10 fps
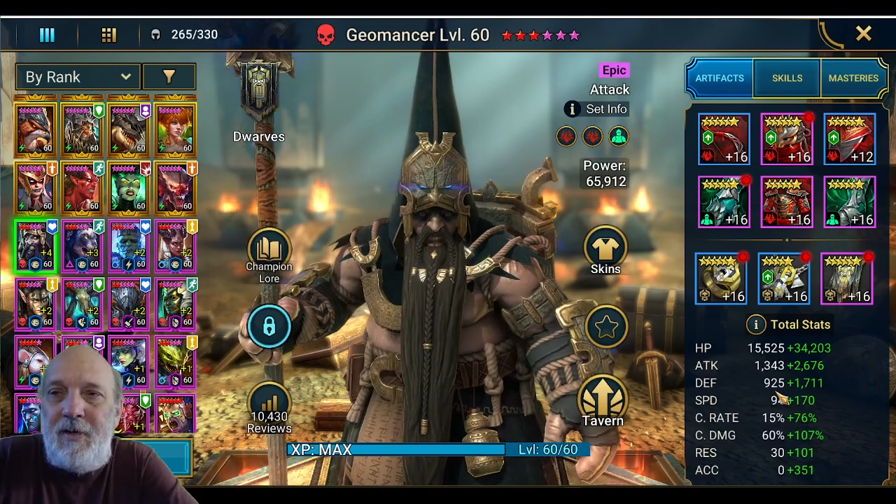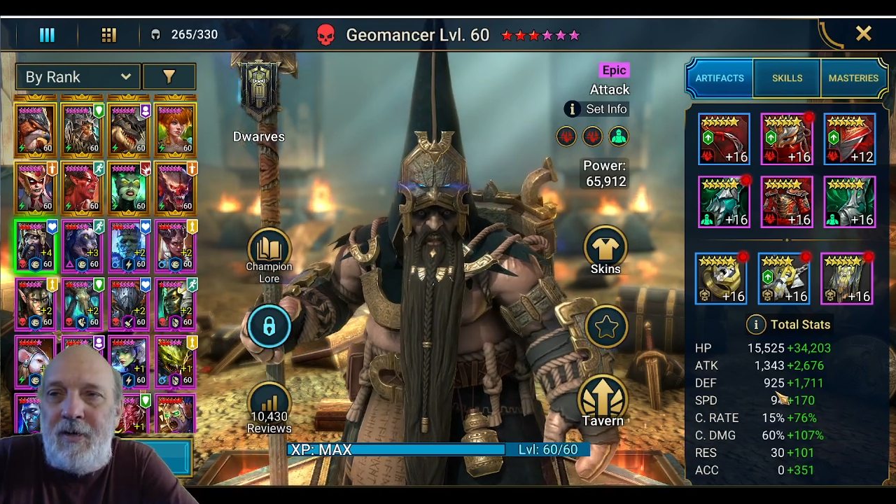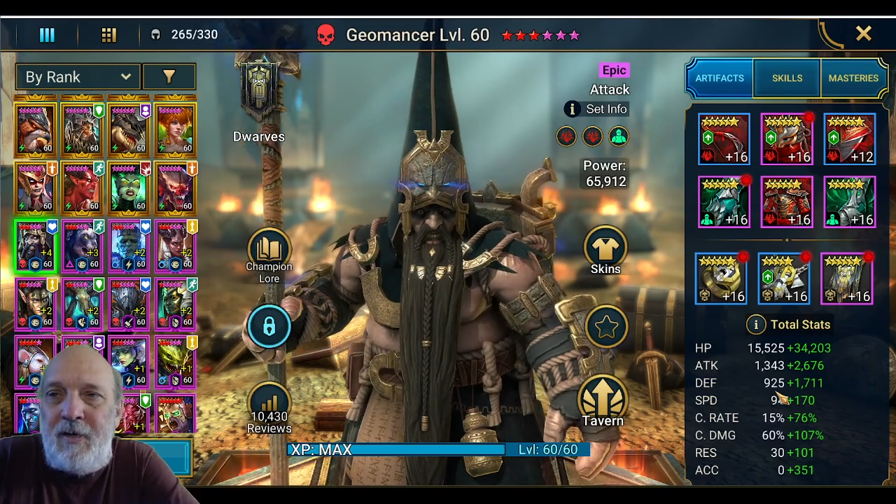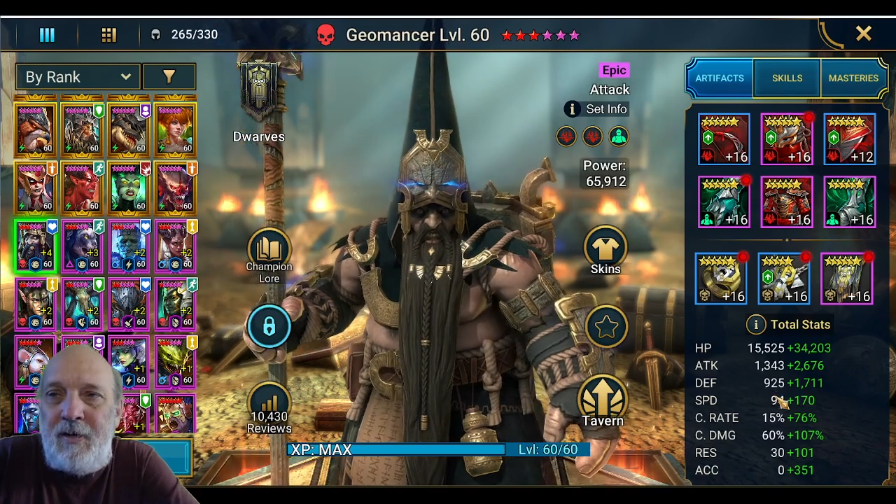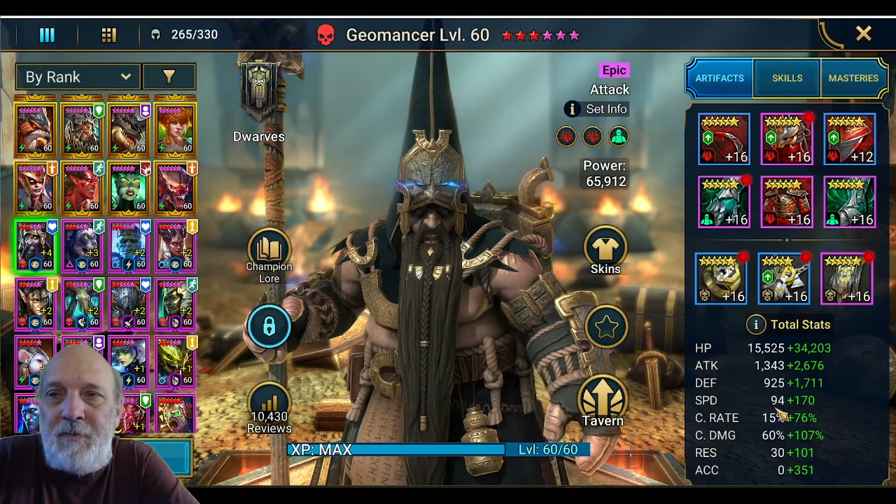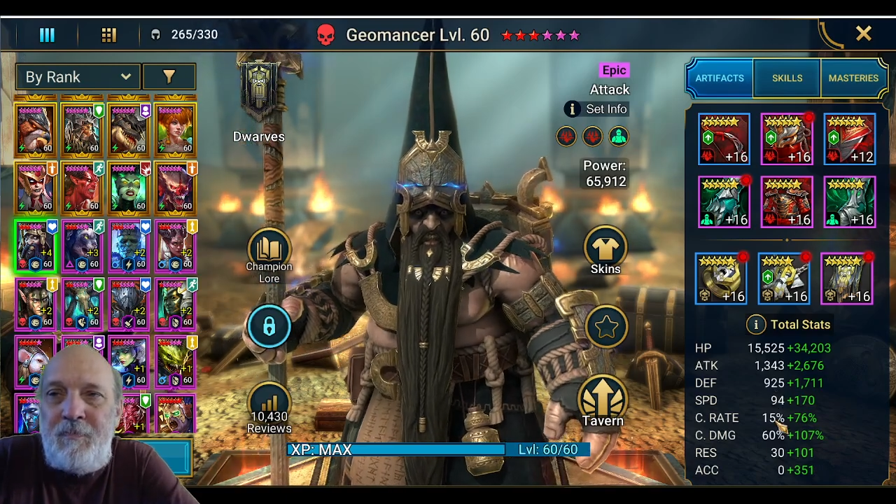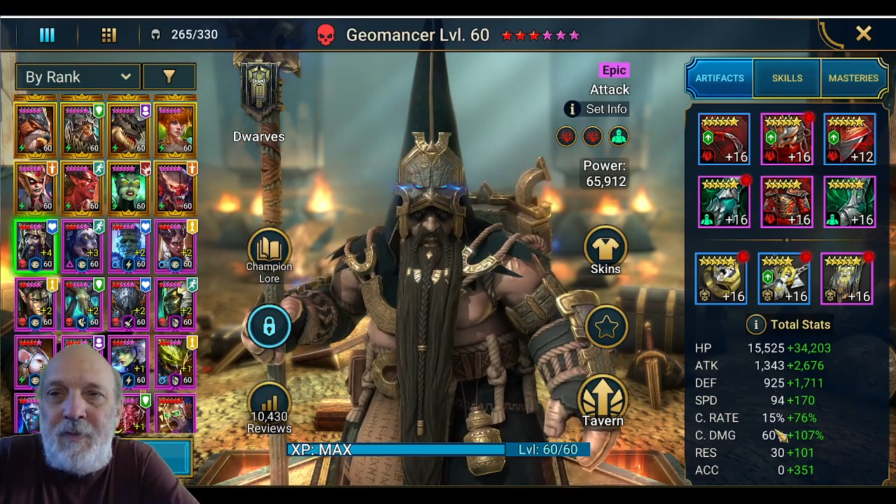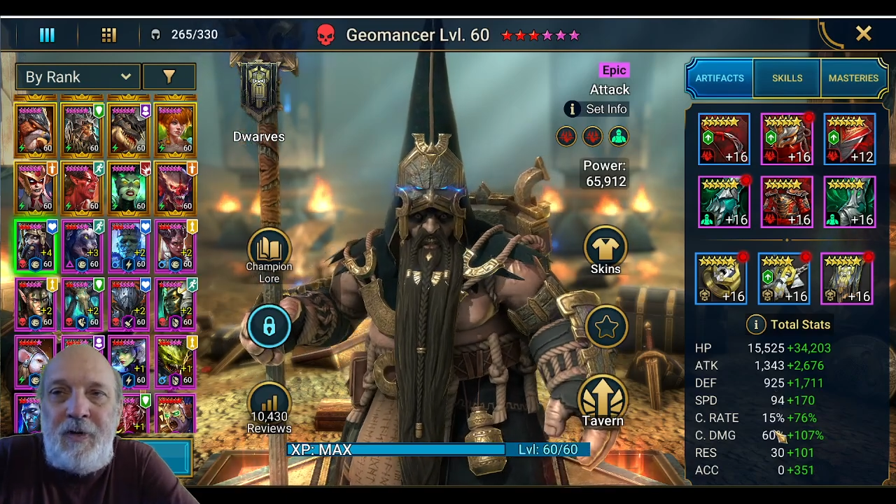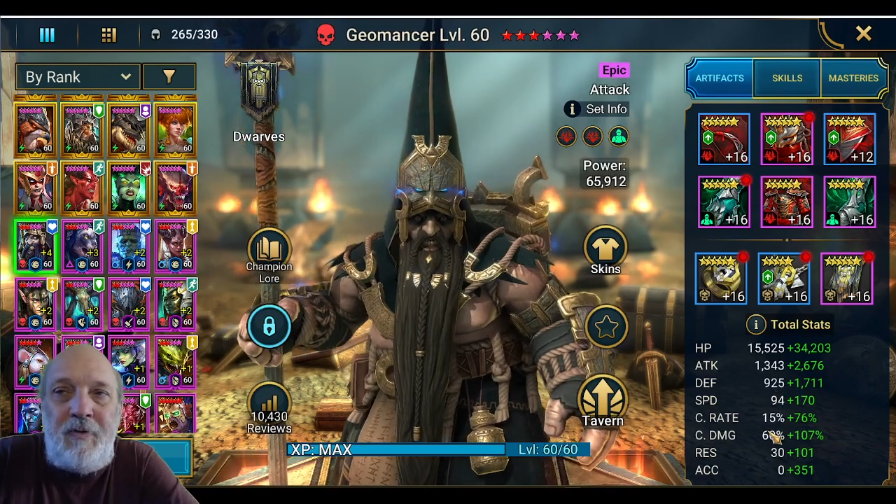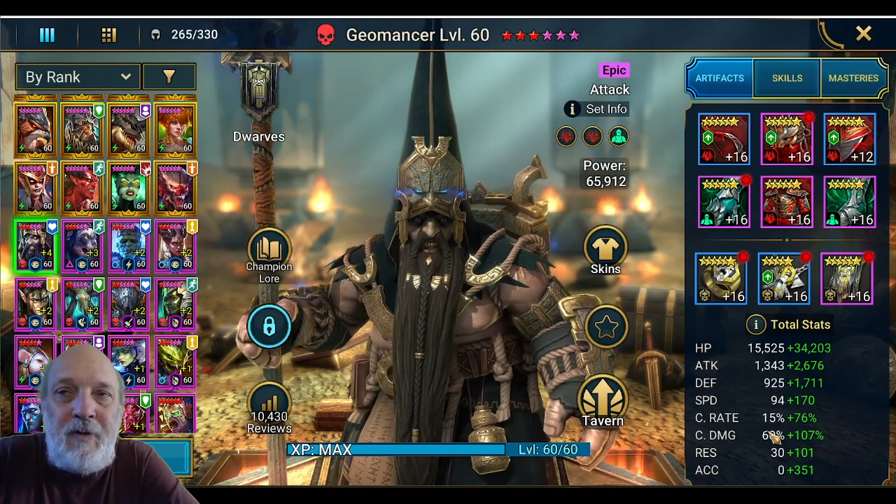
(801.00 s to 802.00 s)

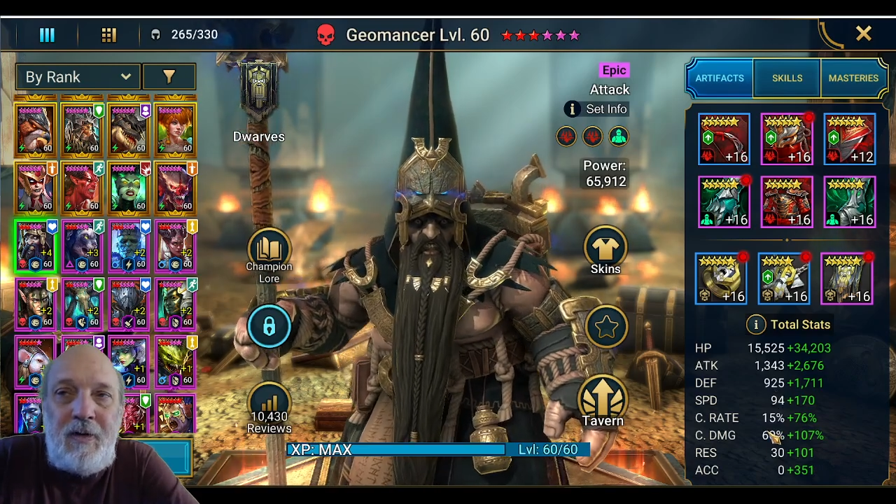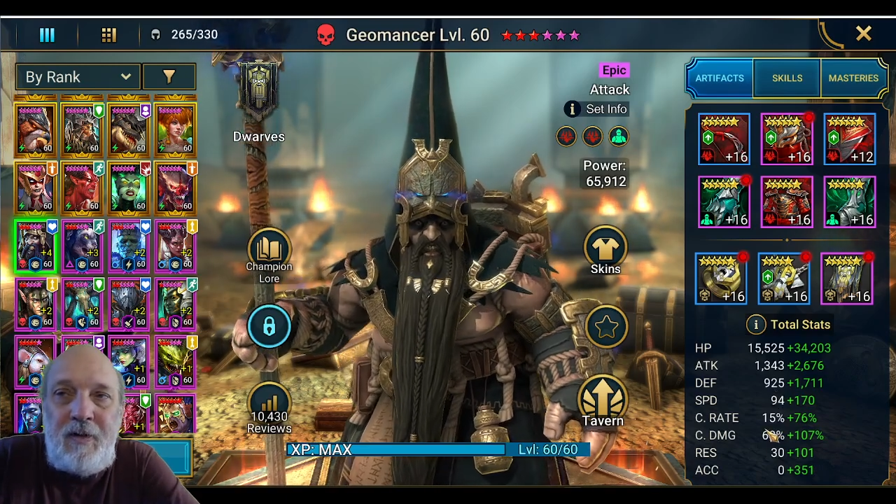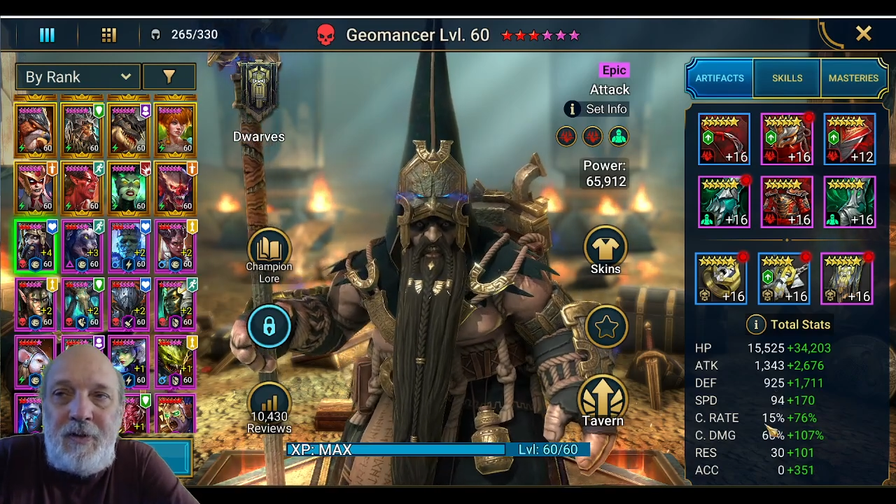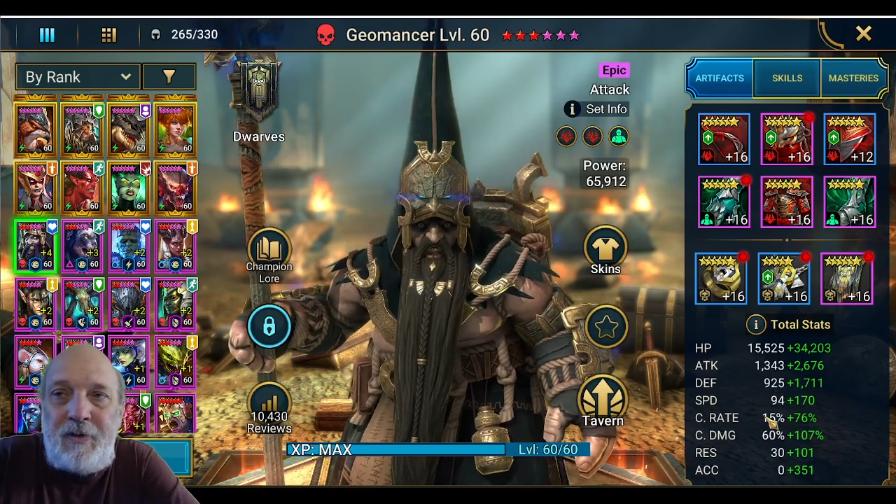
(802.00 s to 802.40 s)
The